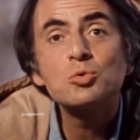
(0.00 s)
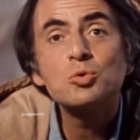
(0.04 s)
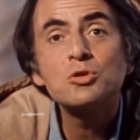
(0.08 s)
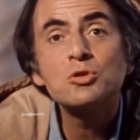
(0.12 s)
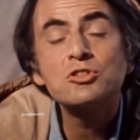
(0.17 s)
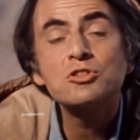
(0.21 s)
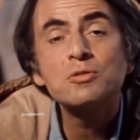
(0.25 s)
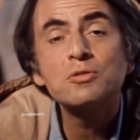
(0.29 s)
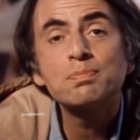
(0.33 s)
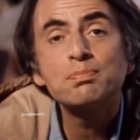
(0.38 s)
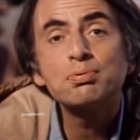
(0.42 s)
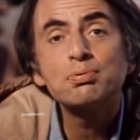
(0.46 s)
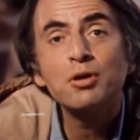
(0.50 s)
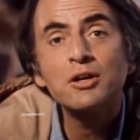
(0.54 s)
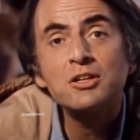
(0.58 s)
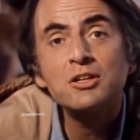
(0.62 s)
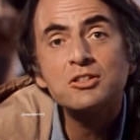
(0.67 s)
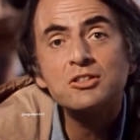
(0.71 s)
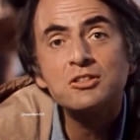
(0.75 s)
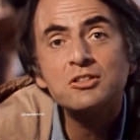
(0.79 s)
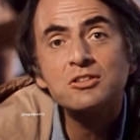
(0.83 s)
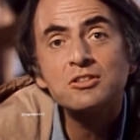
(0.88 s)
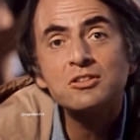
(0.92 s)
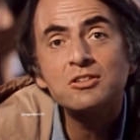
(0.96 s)

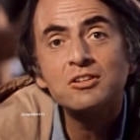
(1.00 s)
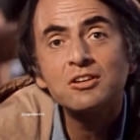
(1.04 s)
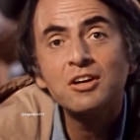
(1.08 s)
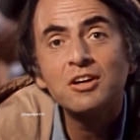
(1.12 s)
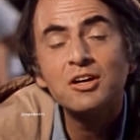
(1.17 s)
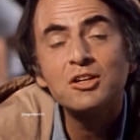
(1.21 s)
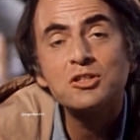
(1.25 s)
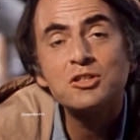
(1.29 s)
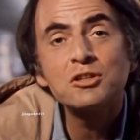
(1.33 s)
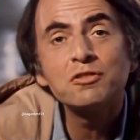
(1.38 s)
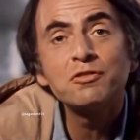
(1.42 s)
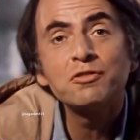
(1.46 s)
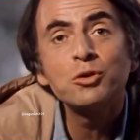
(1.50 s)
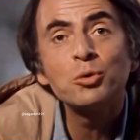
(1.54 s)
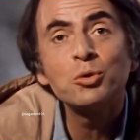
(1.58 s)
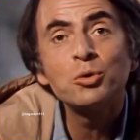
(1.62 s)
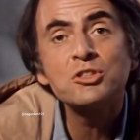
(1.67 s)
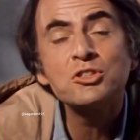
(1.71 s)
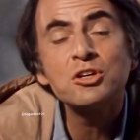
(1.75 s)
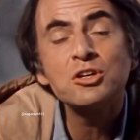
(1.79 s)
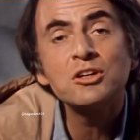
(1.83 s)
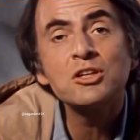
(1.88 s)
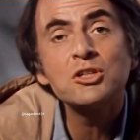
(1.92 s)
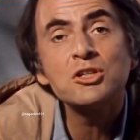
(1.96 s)
suppressed and his influence
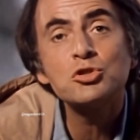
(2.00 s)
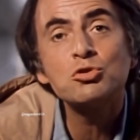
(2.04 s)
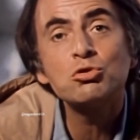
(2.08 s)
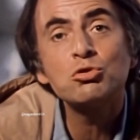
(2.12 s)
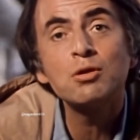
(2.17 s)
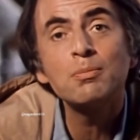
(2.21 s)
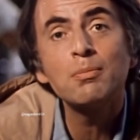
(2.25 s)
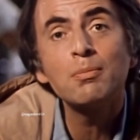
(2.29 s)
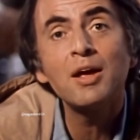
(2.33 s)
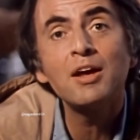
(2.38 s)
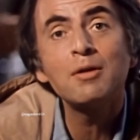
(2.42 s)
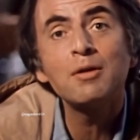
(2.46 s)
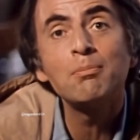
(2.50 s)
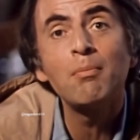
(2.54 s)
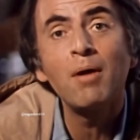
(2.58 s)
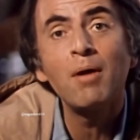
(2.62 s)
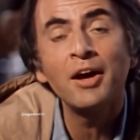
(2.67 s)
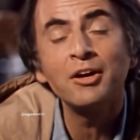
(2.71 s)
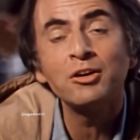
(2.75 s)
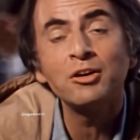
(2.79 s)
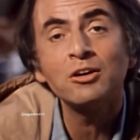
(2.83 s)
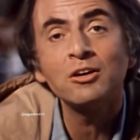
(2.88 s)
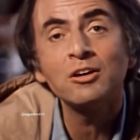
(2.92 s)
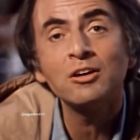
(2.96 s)
on history made
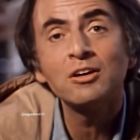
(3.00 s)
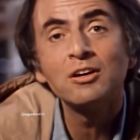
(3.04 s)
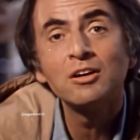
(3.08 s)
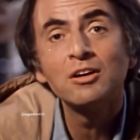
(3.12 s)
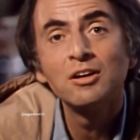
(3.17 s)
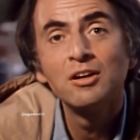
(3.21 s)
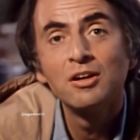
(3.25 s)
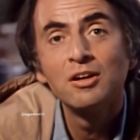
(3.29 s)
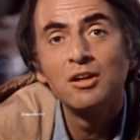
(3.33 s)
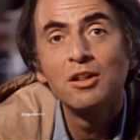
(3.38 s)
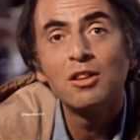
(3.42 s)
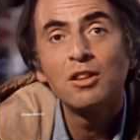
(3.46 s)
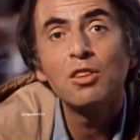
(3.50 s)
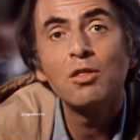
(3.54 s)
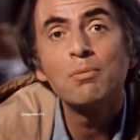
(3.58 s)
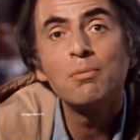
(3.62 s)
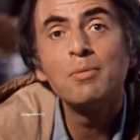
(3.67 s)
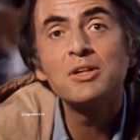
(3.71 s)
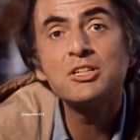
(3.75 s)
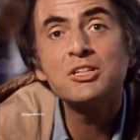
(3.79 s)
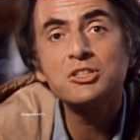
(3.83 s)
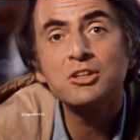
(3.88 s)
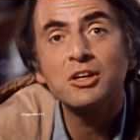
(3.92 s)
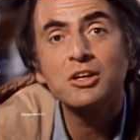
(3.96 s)
minor. The
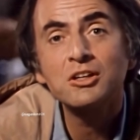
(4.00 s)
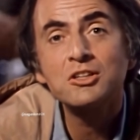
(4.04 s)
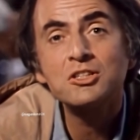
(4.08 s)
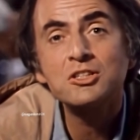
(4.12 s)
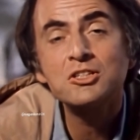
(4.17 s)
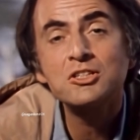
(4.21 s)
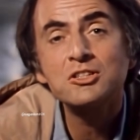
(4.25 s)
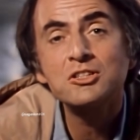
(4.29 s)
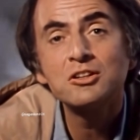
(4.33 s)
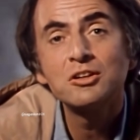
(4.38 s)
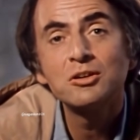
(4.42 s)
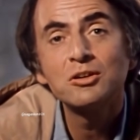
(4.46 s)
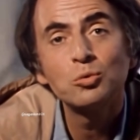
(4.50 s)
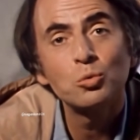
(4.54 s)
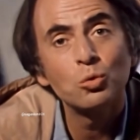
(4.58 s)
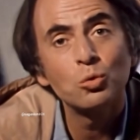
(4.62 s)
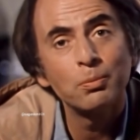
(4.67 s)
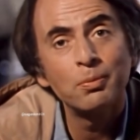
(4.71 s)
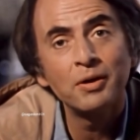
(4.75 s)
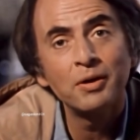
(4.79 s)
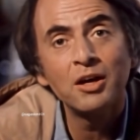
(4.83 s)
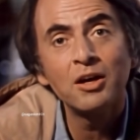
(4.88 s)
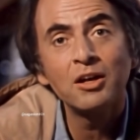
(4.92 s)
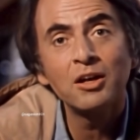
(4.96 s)
mystics were
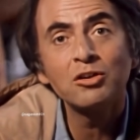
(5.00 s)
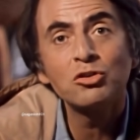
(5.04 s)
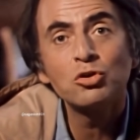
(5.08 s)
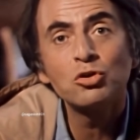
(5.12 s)
beginning to